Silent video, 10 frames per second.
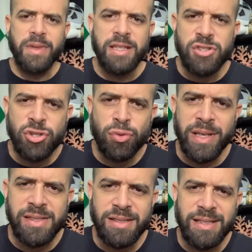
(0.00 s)

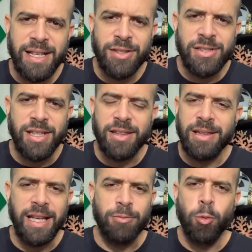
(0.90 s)
shrinks it down to
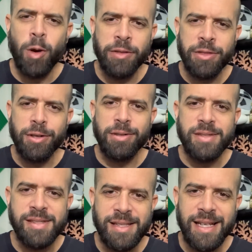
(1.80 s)
like 1/3 the
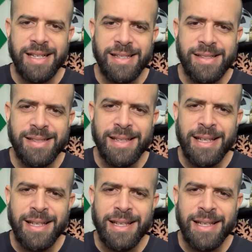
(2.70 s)
size.